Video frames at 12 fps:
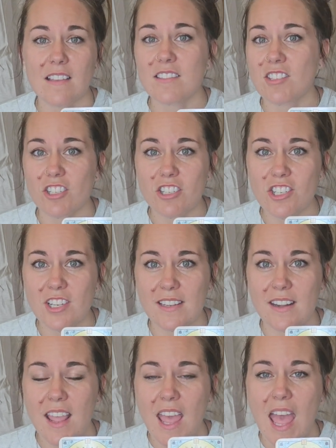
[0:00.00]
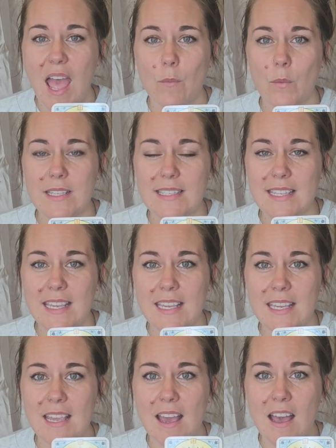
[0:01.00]
assertion, and we
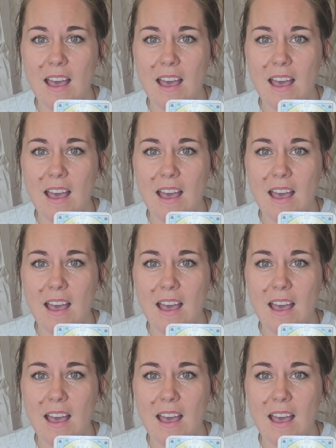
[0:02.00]
see